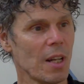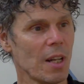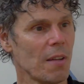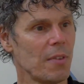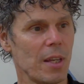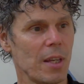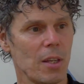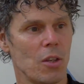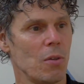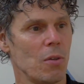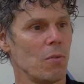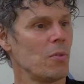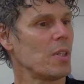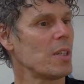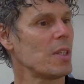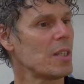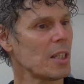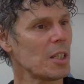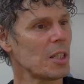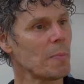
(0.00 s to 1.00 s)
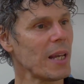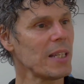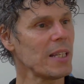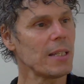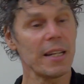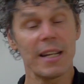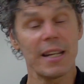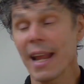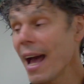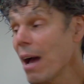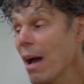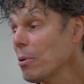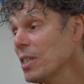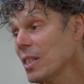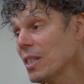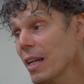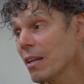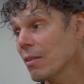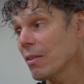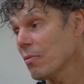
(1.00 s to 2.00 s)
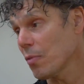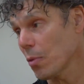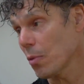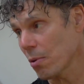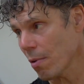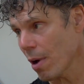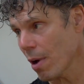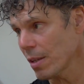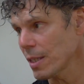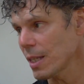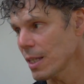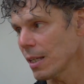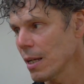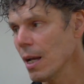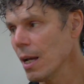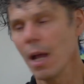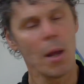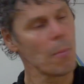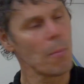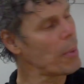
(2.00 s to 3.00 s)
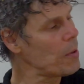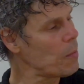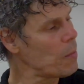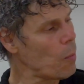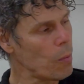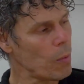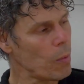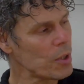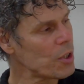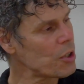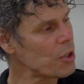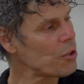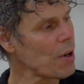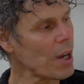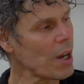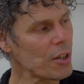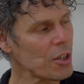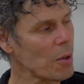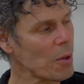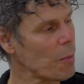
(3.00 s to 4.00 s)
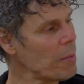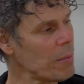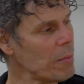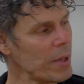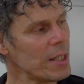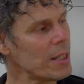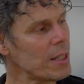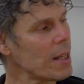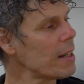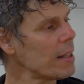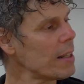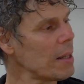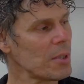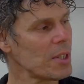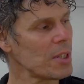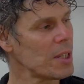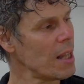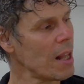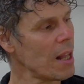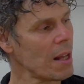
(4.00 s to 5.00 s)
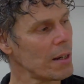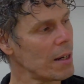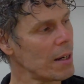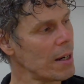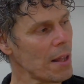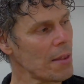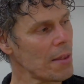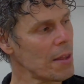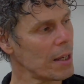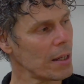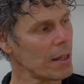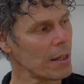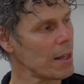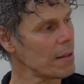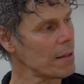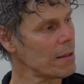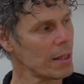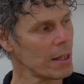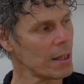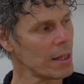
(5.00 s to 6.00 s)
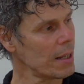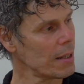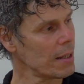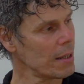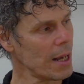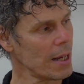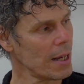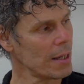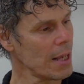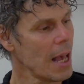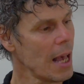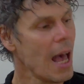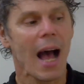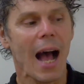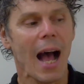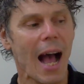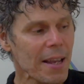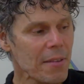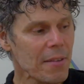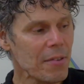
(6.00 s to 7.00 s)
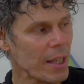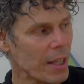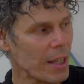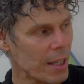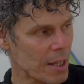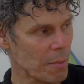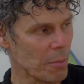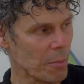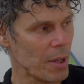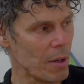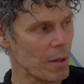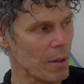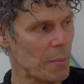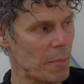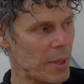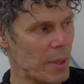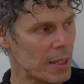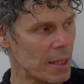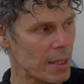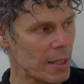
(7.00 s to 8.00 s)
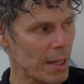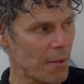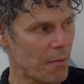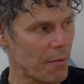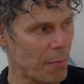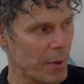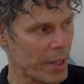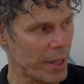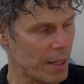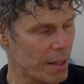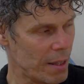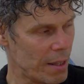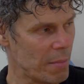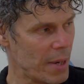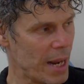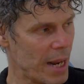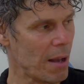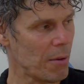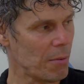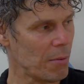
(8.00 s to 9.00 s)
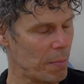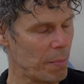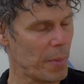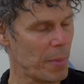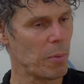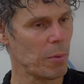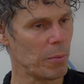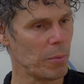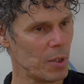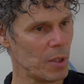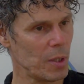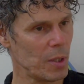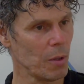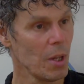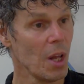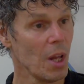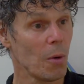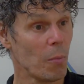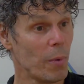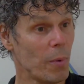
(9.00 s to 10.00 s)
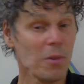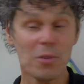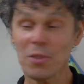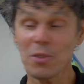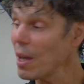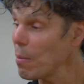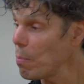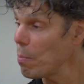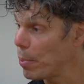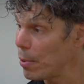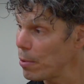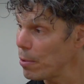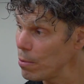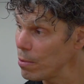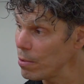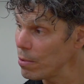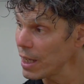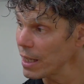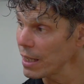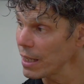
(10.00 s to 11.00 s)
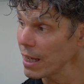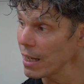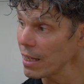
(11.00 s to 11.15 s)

stuff that uses a space yeah. that now is taken for granted. Structure, but yeah. structure. When we started, there was no, nothing, nothing like that. I think some of the early pieces, if we did them now, people would still. We used to get booed at